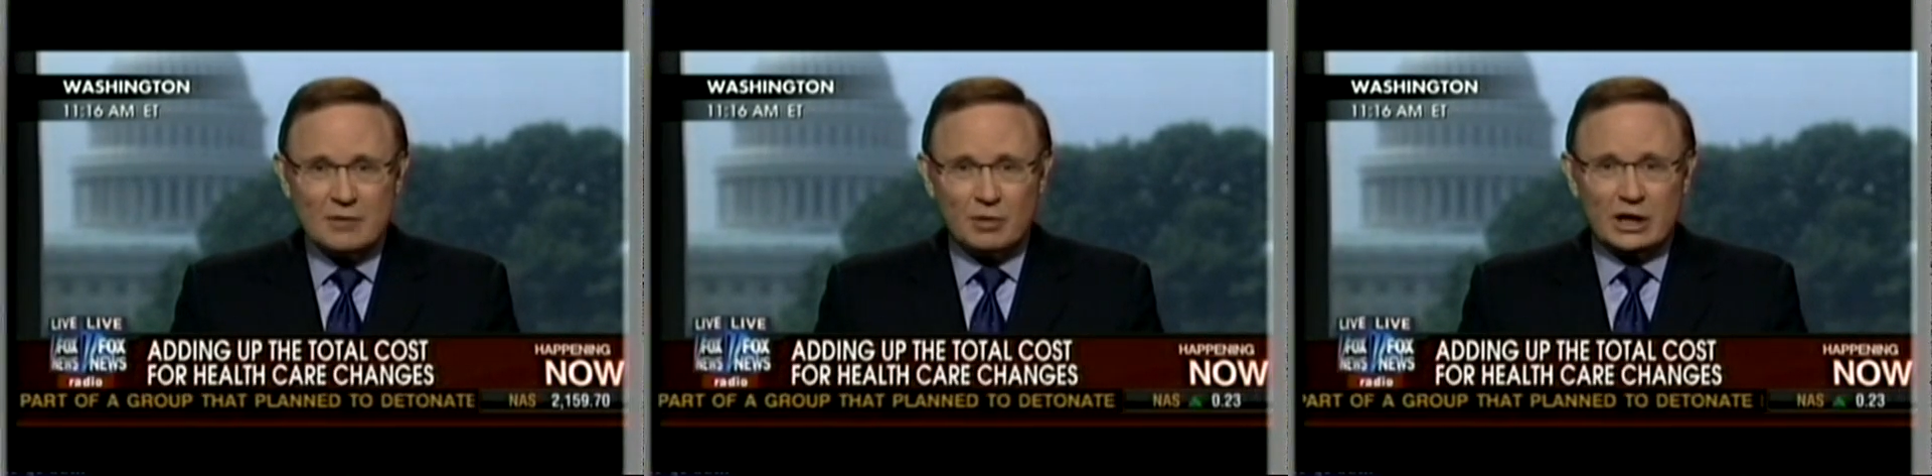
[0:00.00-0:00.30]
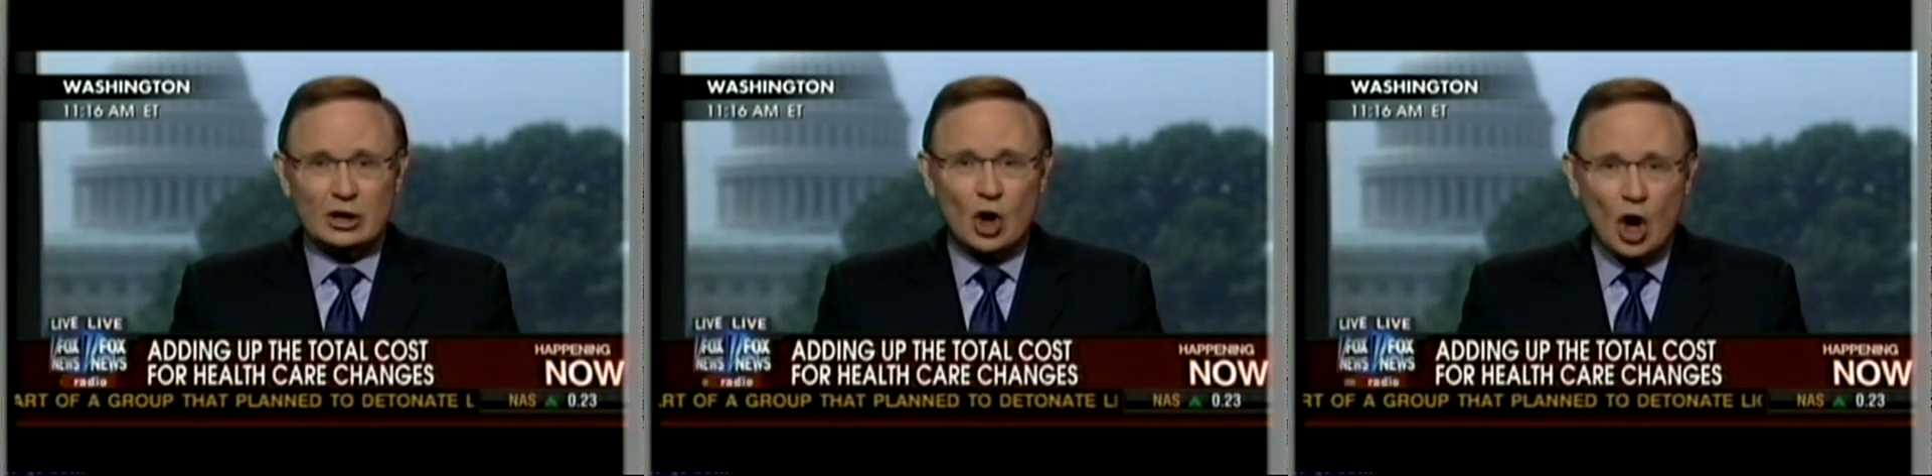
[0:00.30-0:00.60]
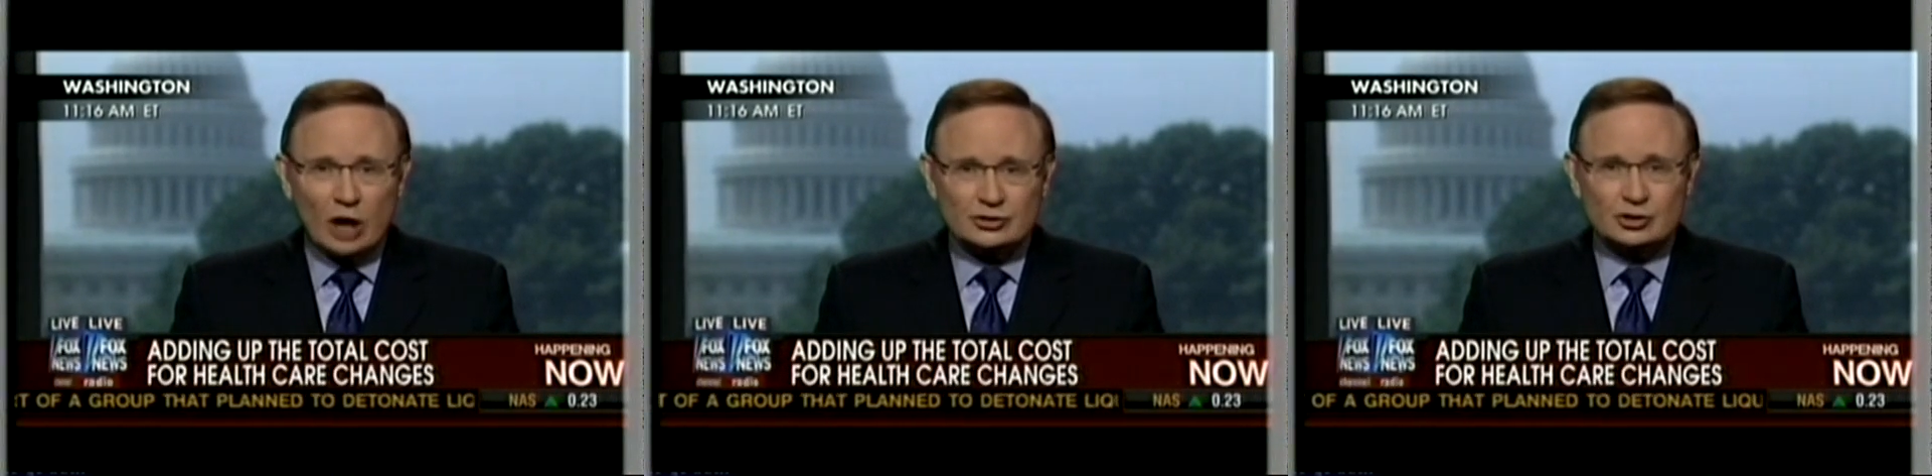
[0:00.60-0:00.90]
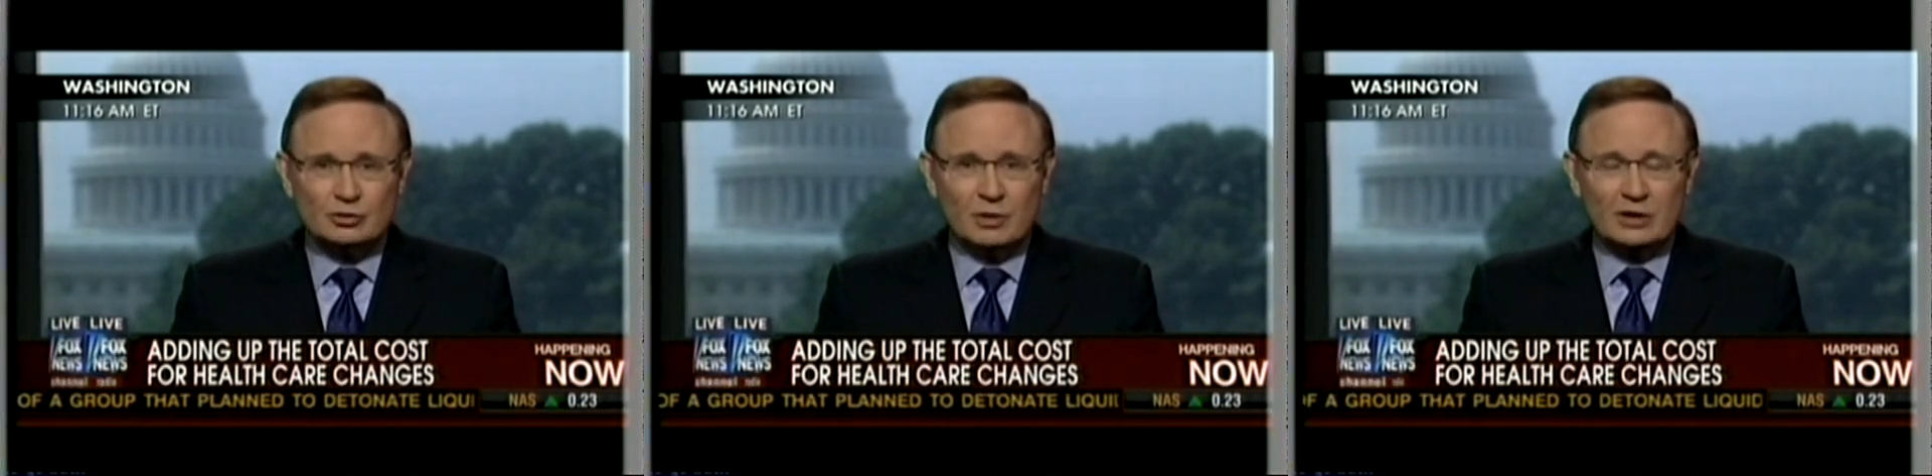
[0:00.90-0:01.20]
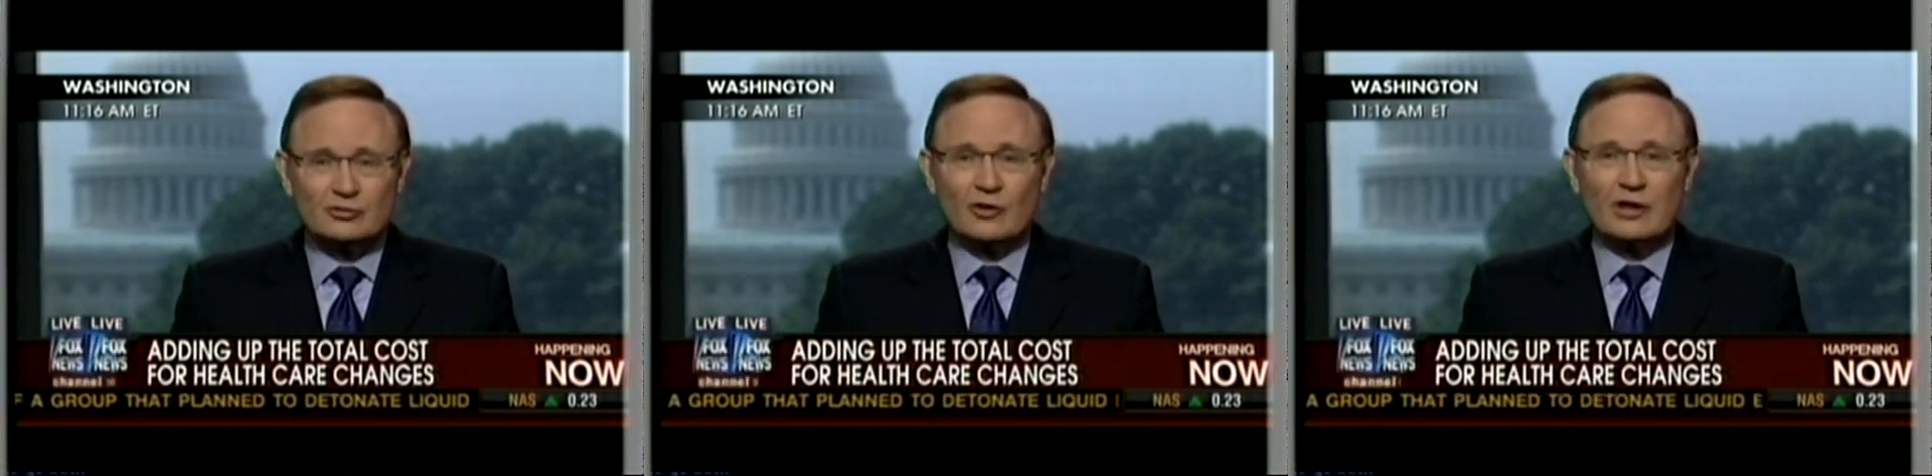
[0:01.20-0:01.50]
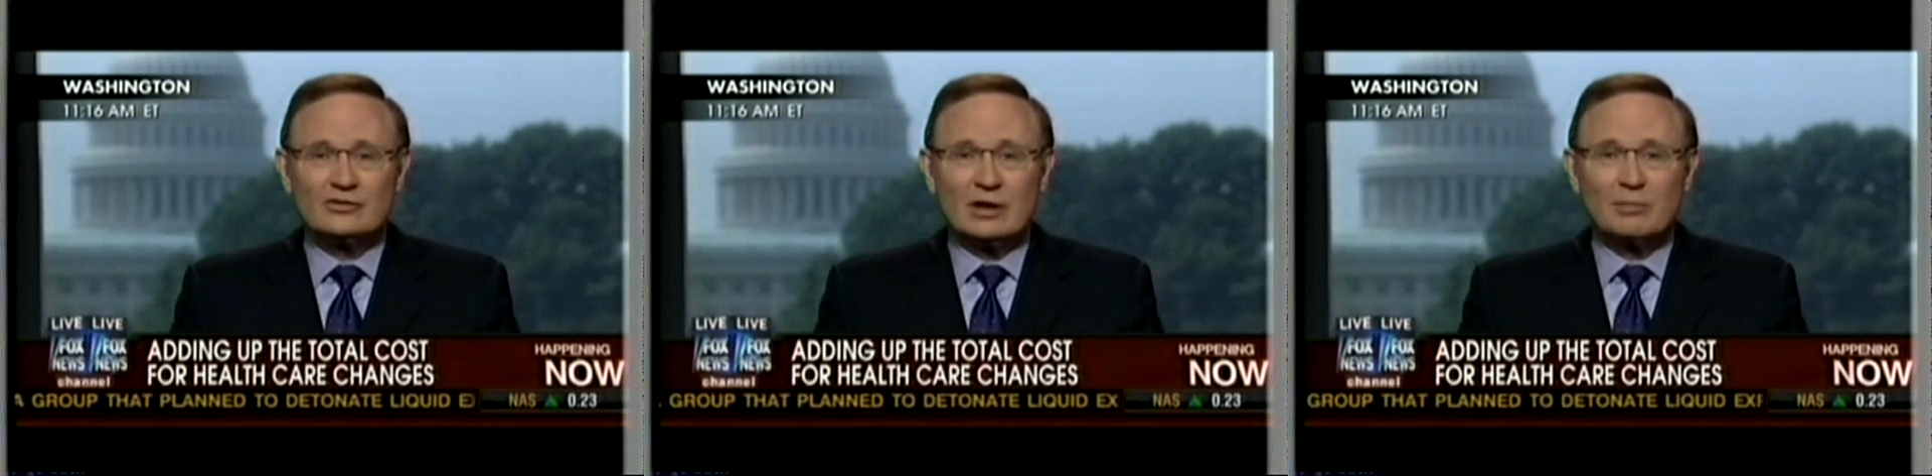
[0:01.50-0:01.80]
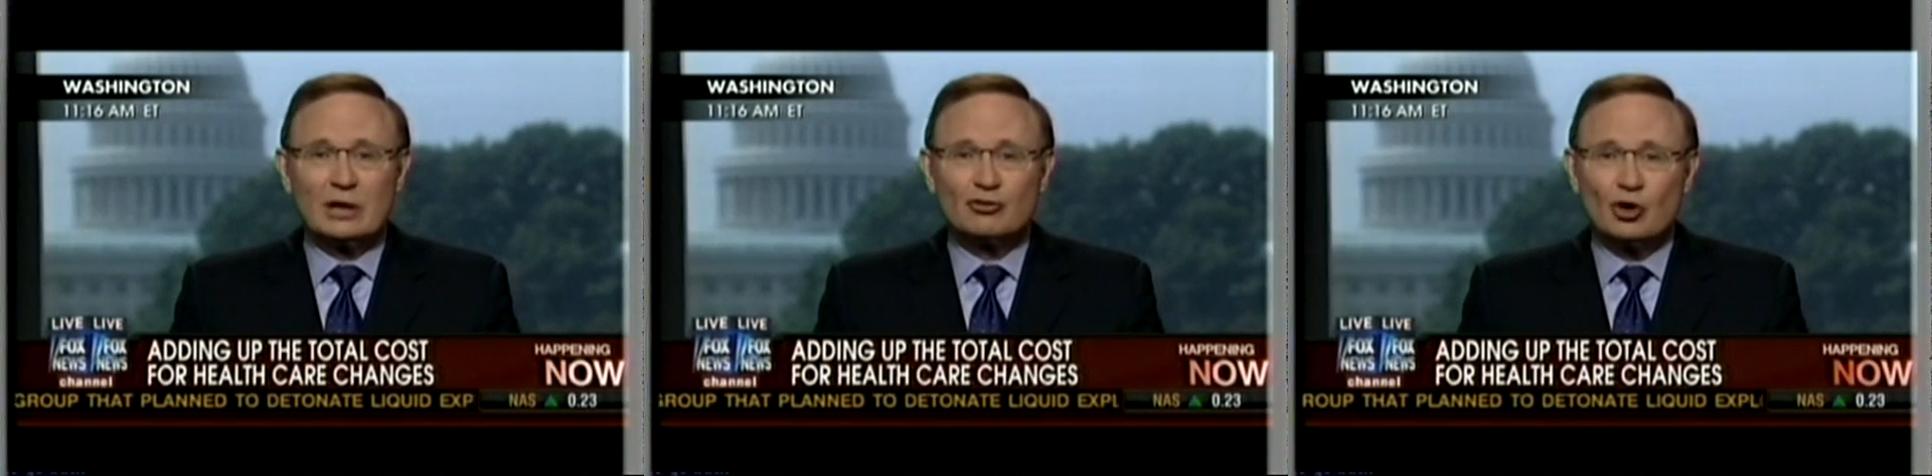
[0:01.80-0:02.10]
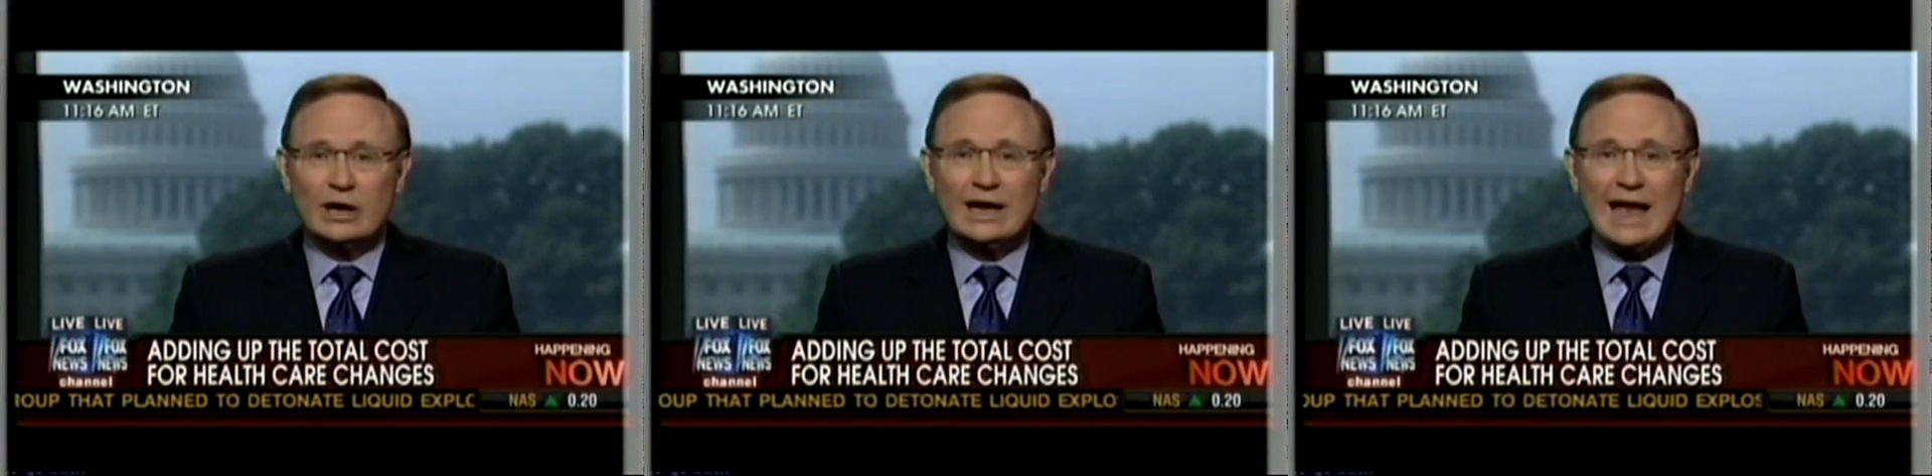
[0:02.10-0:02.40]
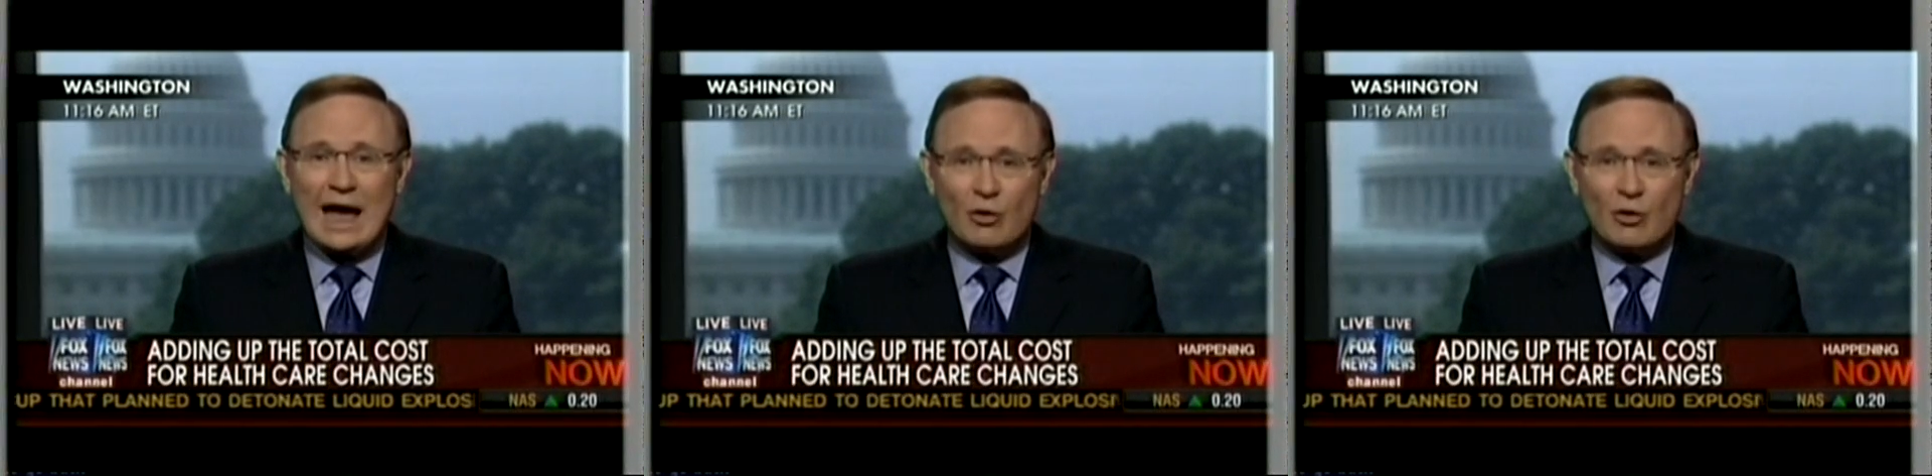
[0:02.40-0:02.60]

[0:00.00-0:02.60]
but it cost too much, so they simply took it